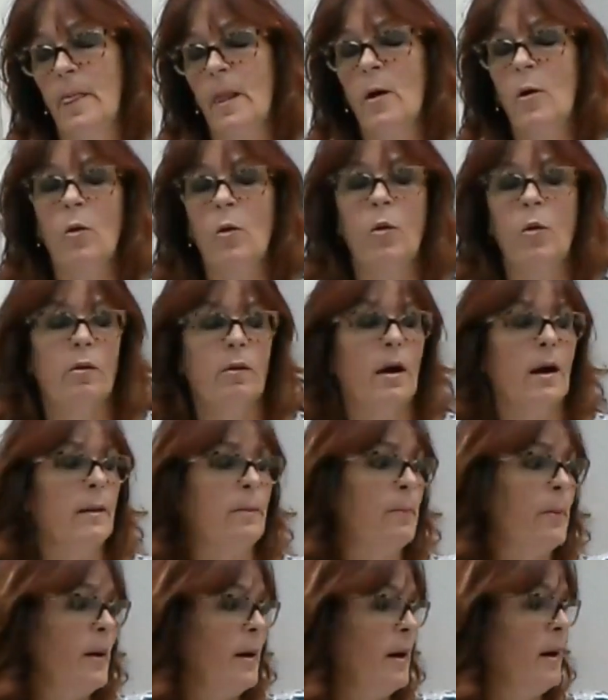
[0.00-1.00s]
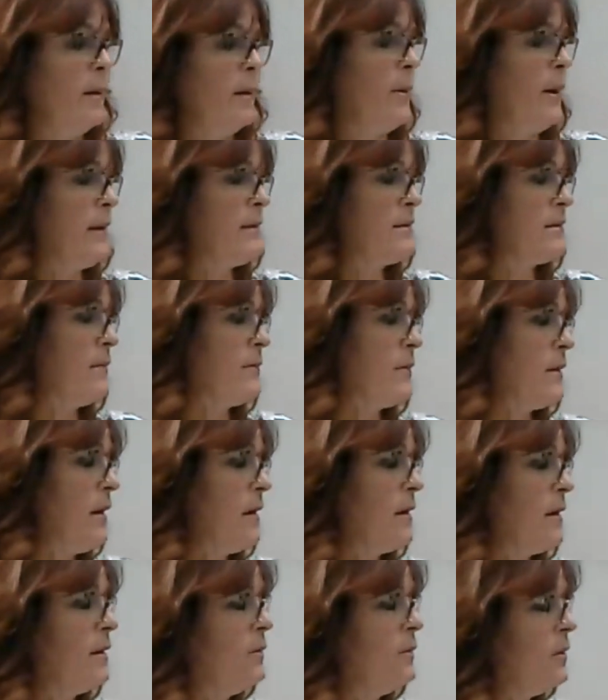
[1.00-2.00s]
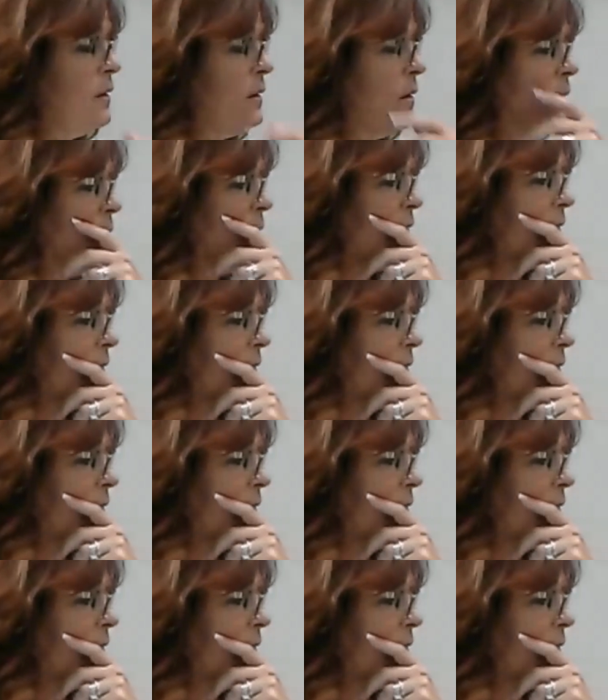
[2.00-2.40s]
Or I'll buy something and I go, oh, well,